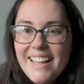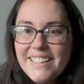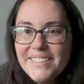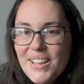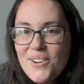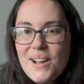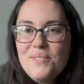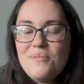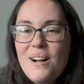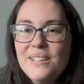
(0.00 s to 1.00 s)
hello,
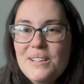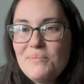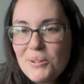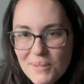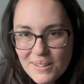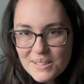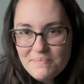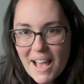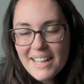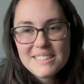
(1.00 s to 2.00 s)
and welcome
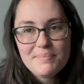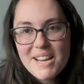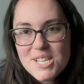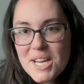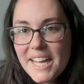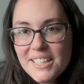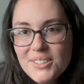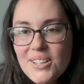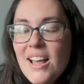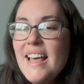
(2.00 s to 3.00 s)
back to my
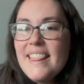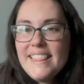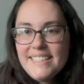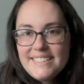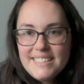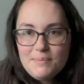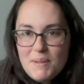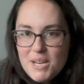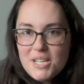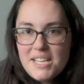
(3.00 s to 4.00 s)
channel. This is
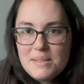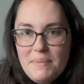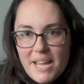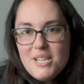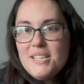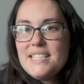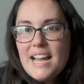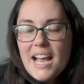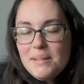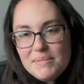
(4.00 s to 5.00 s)
PJs and Pages, and
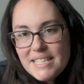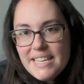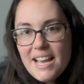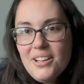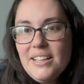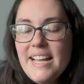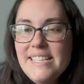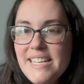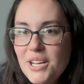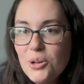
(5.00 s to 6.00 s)
I'm Danielle,
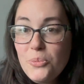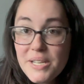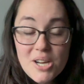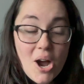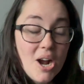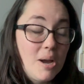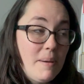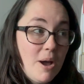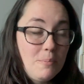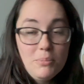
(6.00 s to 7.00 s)
and here we talk
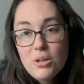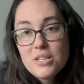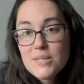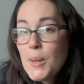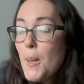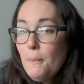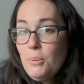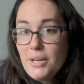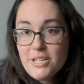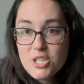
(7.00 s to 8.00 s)
about books,
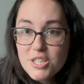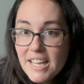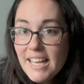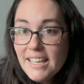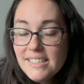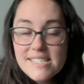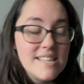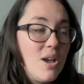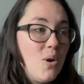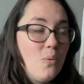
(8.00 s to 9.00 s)
bookish things,
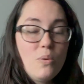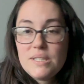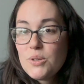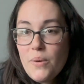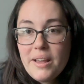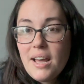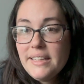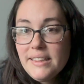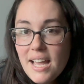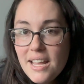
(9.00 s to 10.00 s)
what's going on
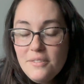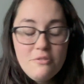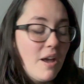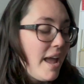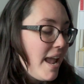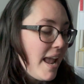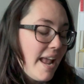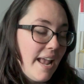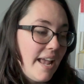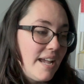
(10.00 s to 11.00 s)
in life,
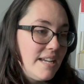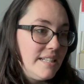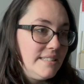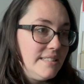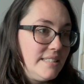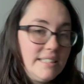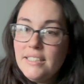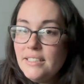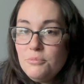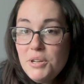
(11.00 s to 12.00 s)
and
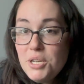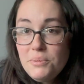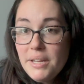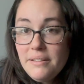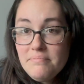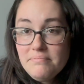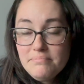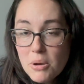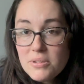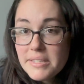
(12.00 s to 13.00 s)
we do it
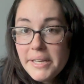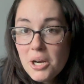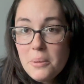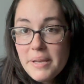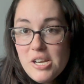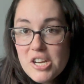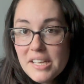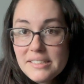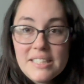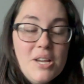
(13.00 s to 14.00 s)
mostly in our
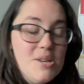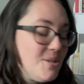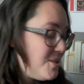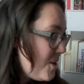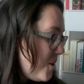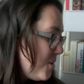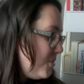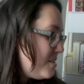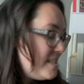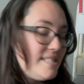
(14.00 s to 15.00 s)
PJs. So
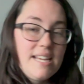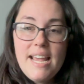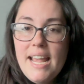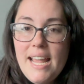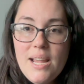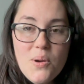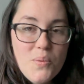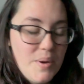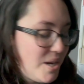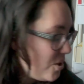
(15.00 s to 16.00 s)
today
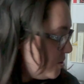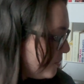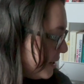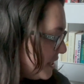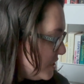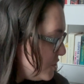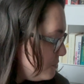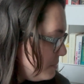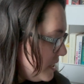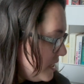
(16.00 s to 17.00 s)
we are going to
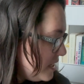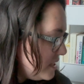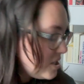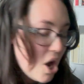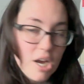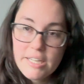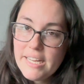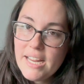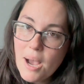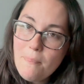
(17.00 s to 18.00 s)
be
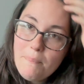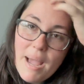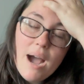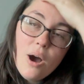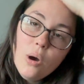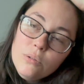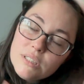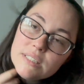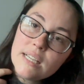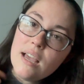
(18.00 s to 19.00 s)
talking about
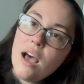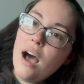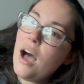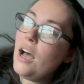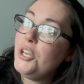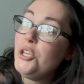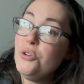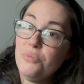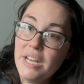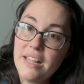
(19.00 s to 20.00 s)
the new
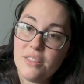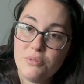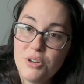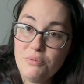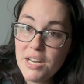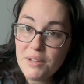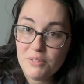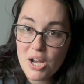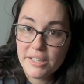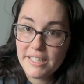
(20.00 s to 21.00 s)
reading
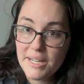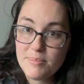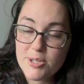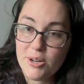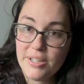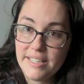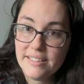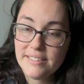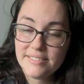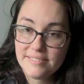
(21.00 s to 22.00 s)
blog that I am starting.
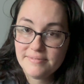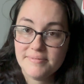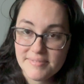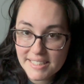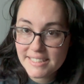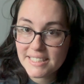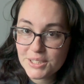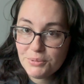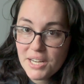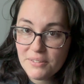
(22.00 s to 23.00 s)
This is
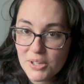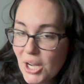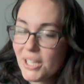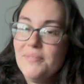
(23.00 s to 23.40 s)
the reading blog.